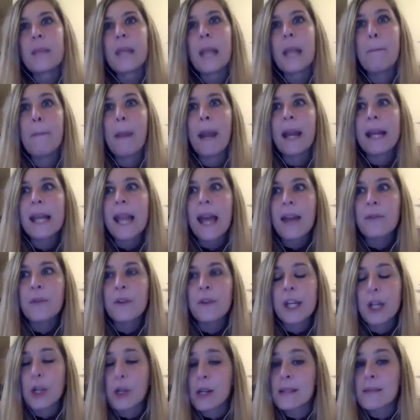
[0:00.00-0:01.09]
My life
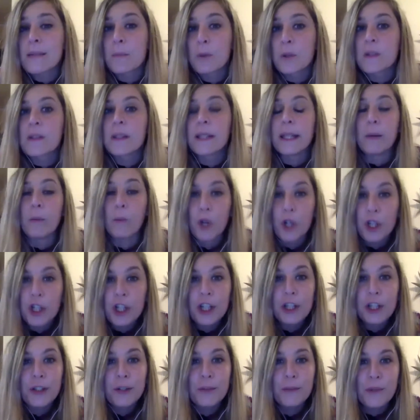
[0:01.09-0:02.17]
here is mostly
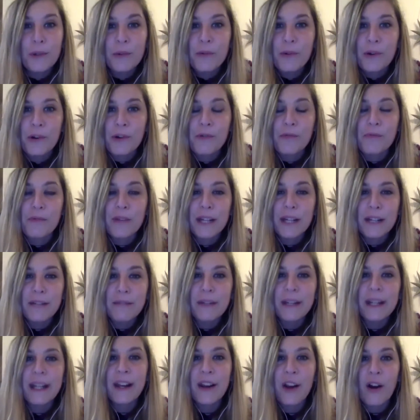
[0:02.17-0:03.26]
work. We work really,
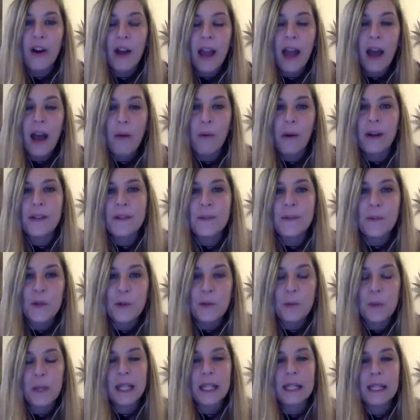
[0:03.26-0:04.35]
really long hours,
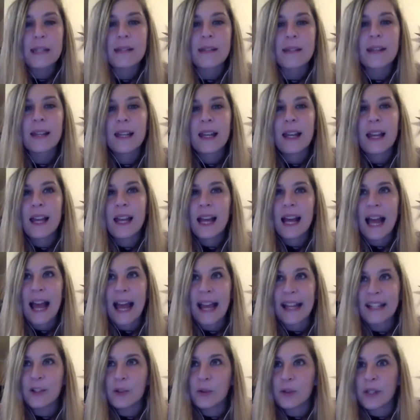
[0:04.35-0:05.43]
which means
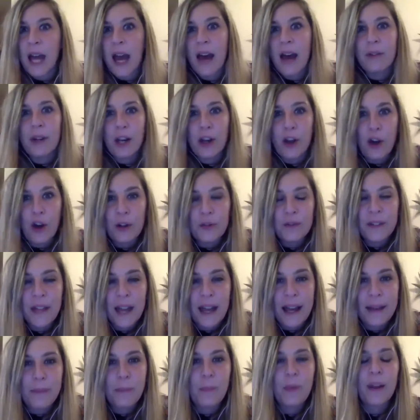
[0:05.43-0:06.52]
I don't have a lot of
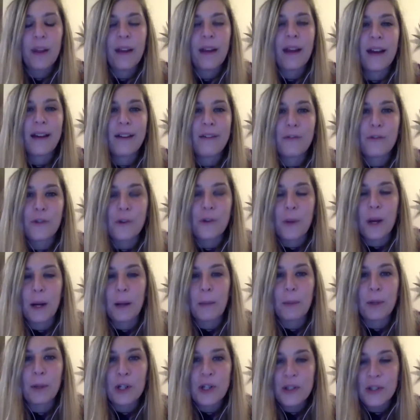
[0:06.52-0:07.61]
time for my
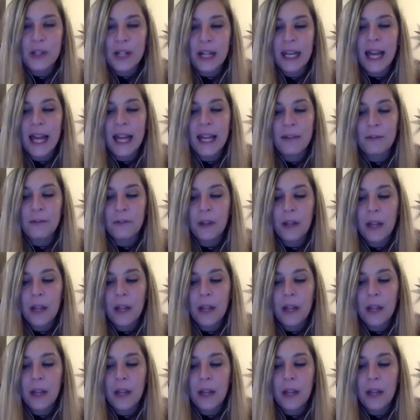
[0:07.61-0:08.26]
personal life.